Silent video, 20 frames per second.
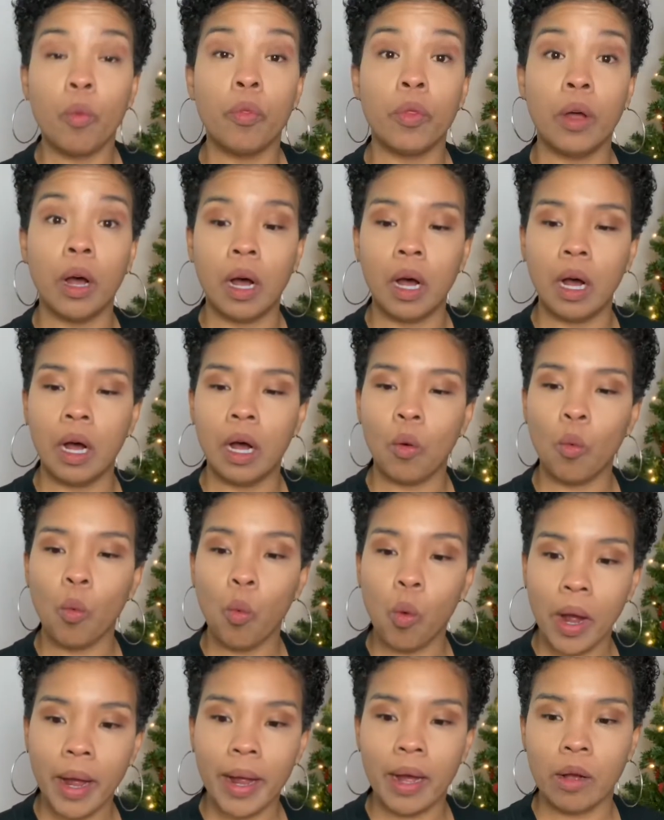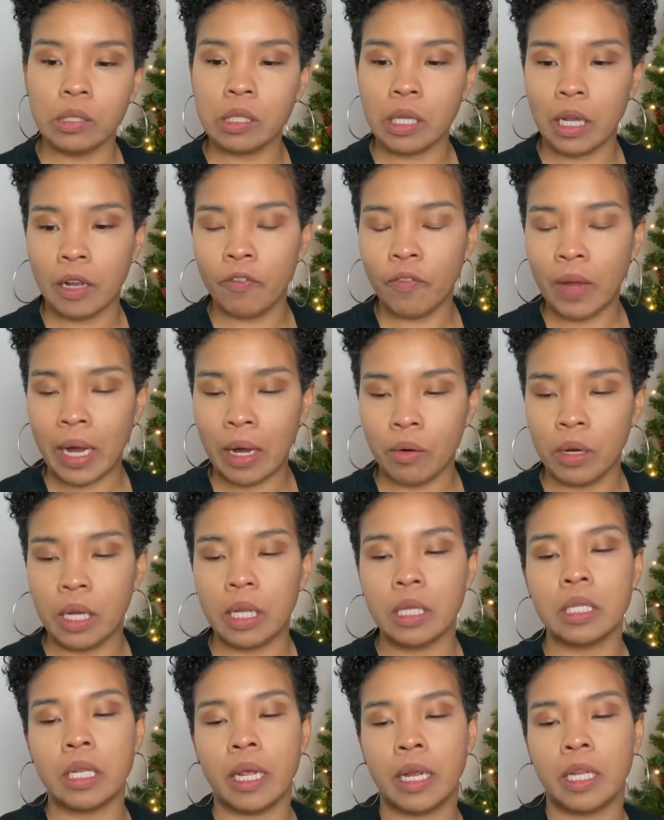what else I found
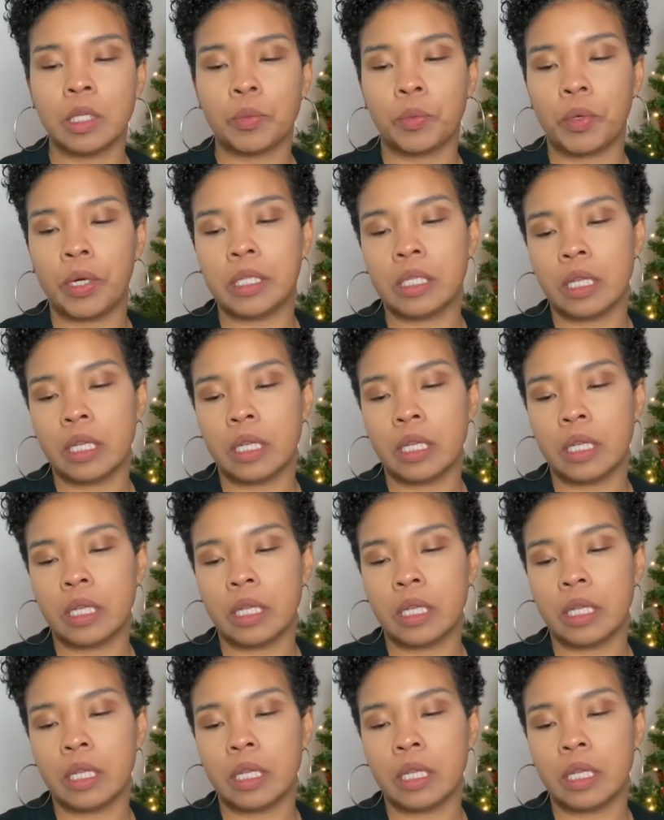in Sainsbury's.